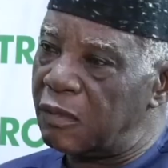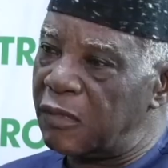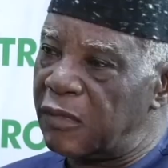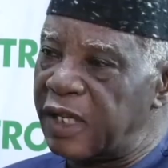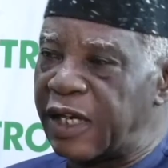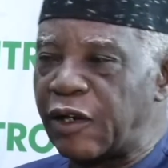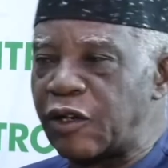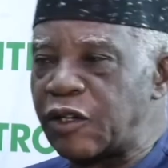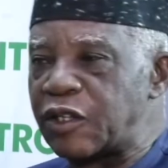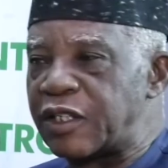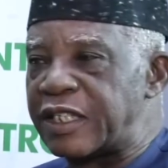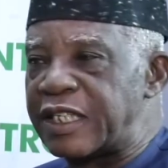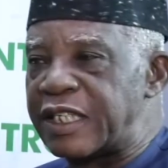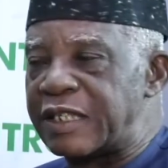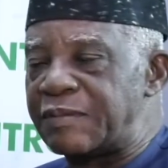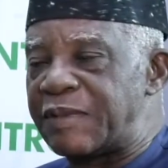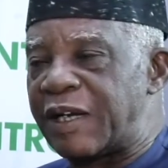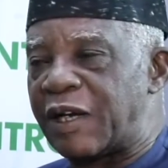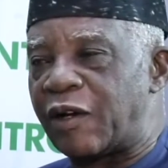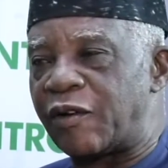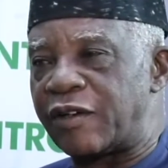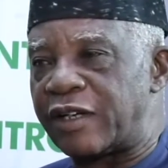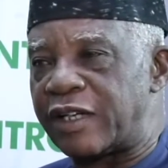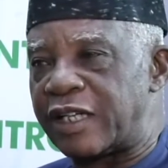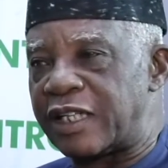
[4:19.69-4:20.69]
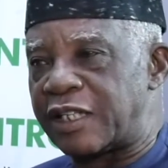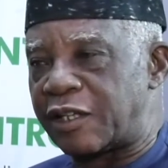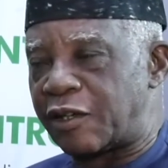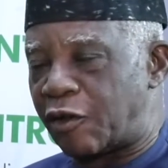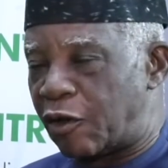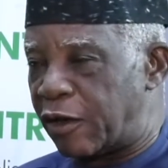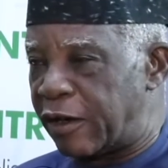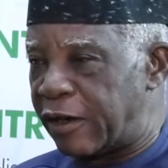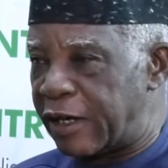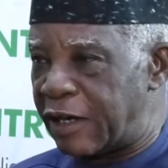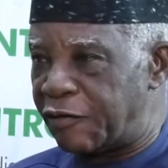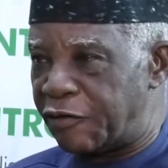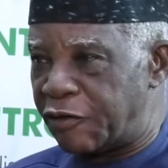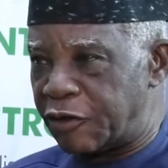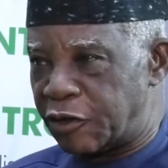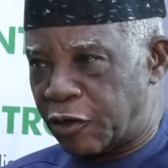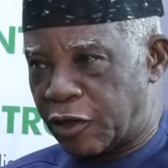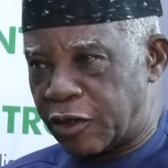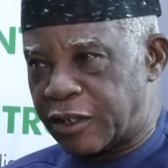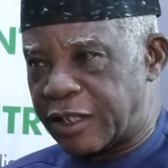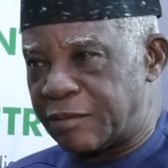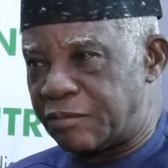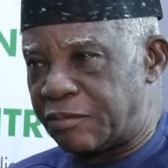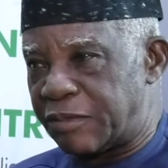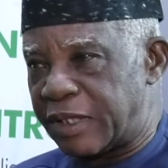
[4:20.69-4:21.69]
Let's still remain on this cholera for
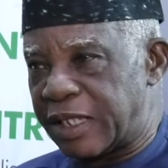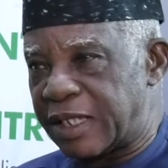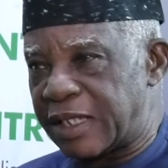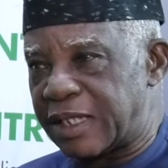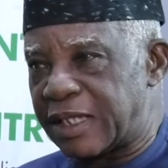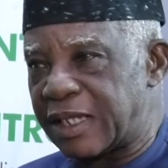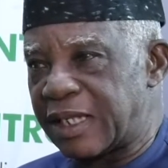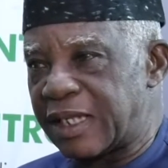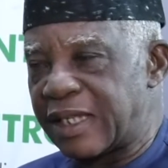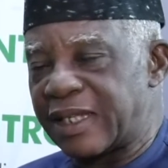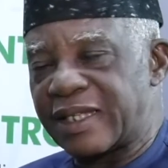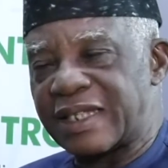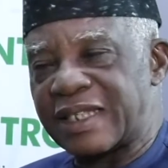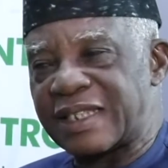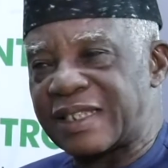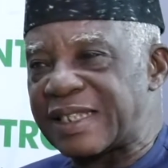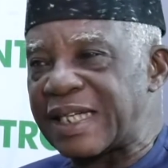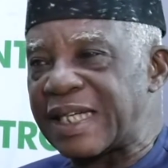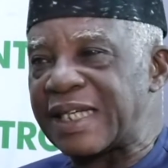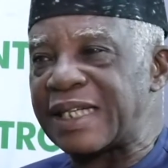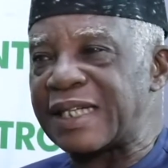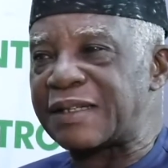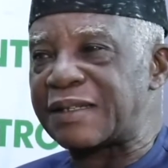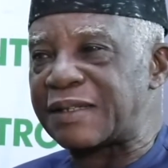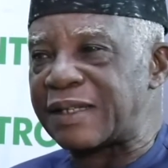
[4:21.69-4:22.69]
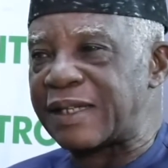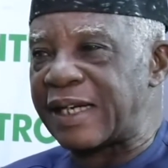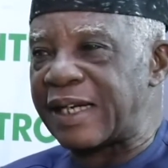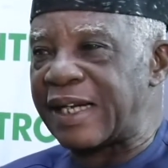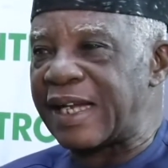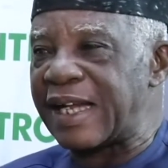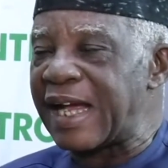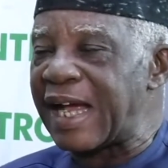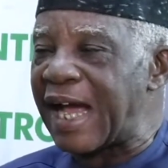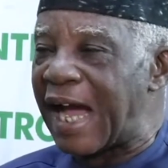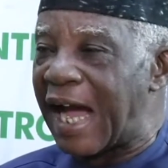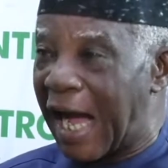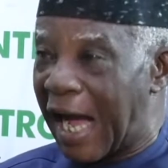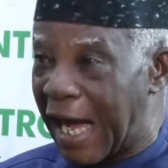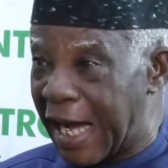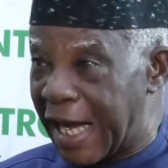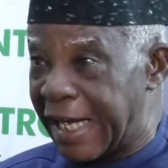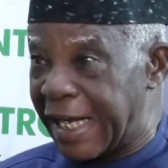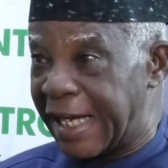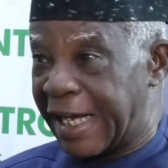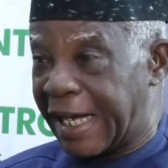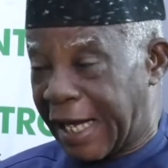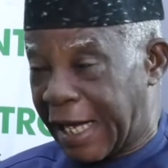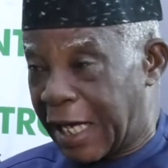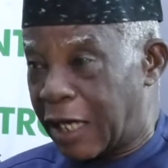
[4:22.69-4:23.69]
just a bit. Is there anything
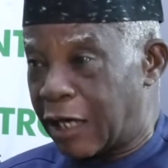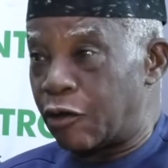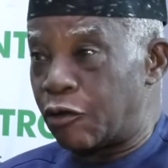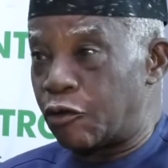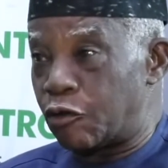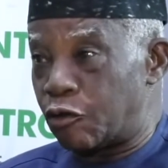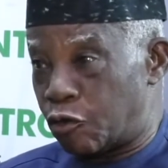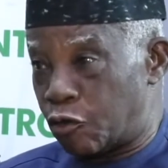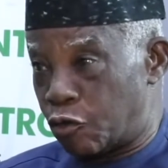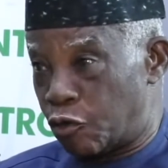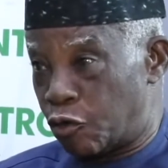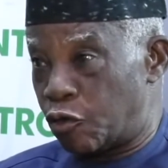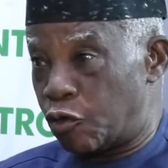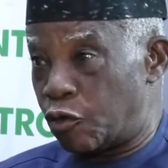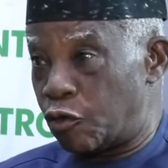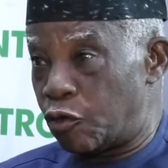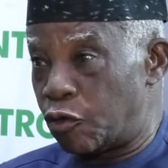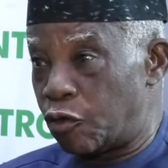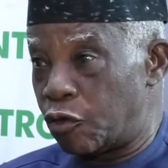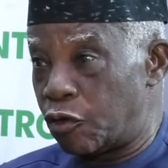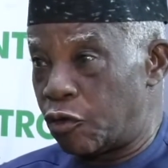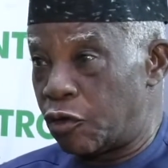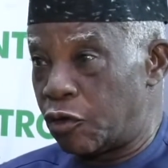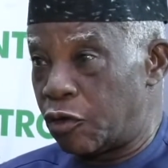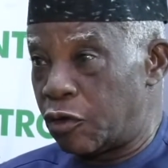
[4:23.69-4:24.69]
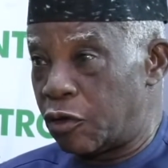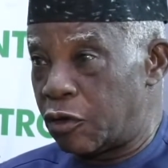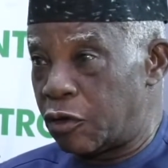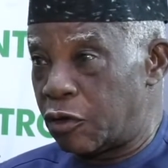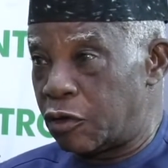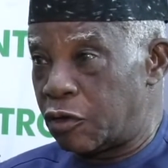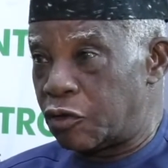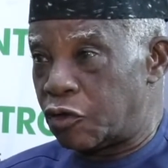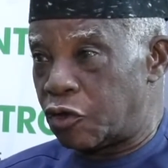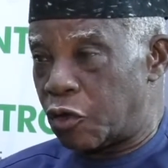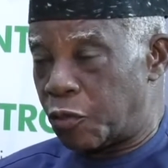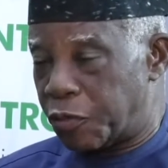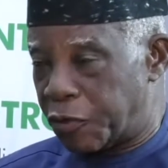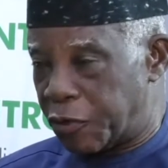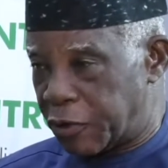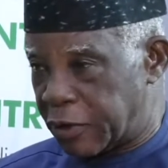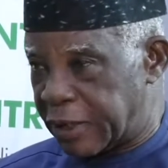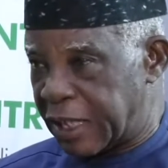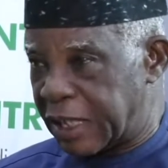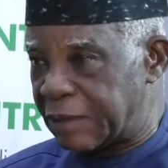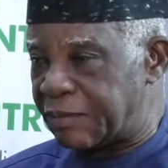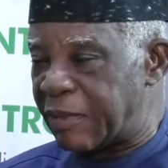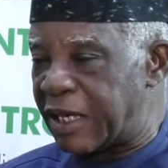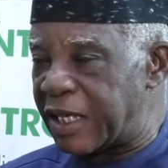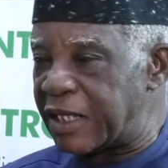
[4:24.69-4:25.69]
I can do to
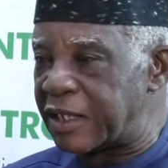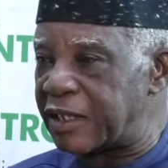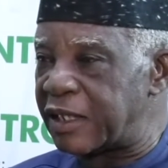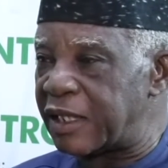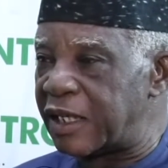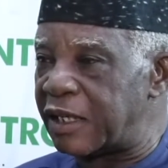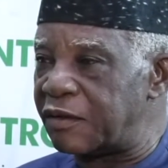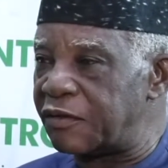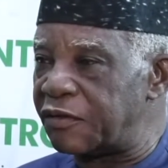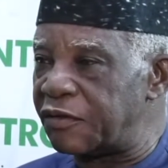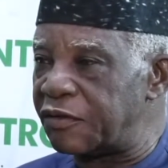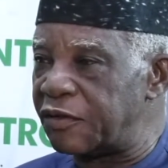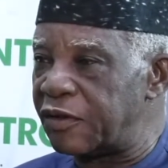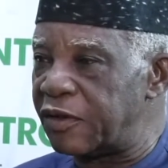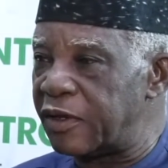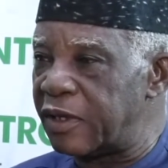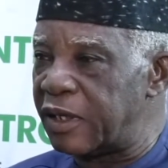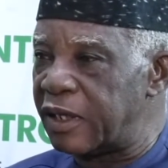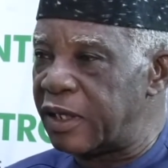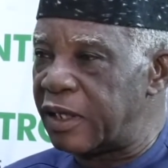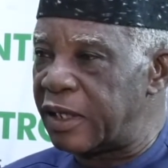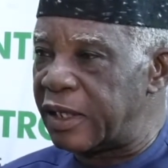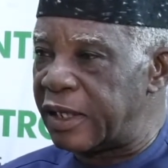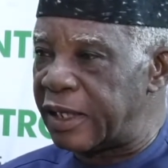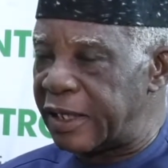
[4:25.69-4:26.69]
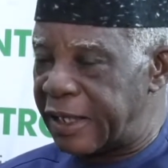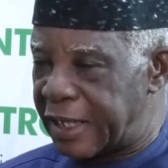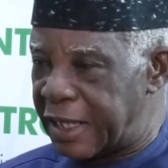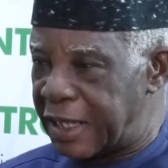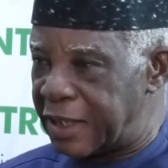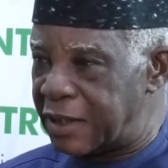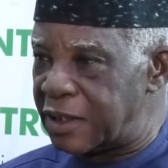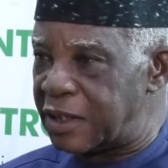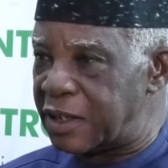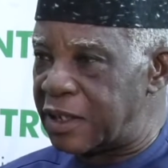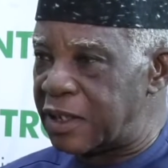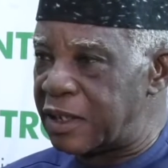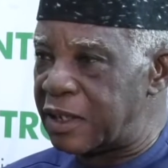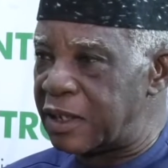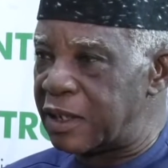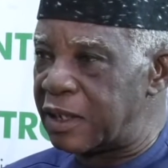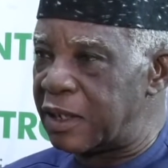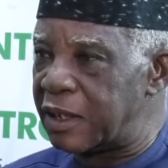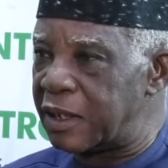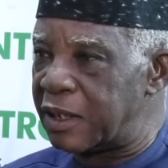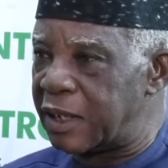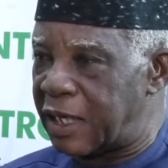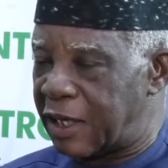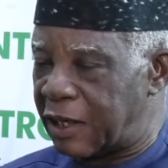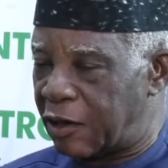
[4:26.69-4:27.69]
protect myself against
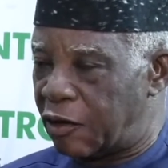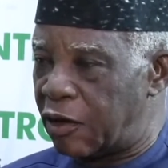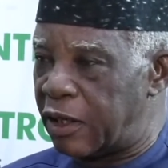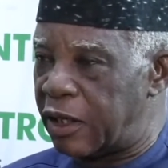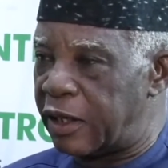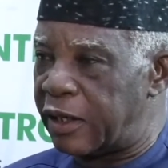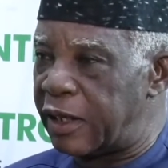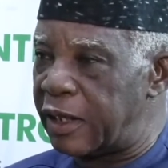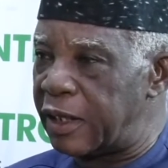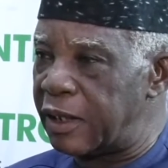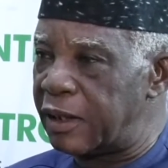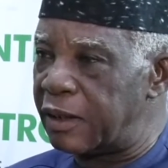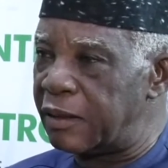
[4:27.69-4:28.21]
that cholera?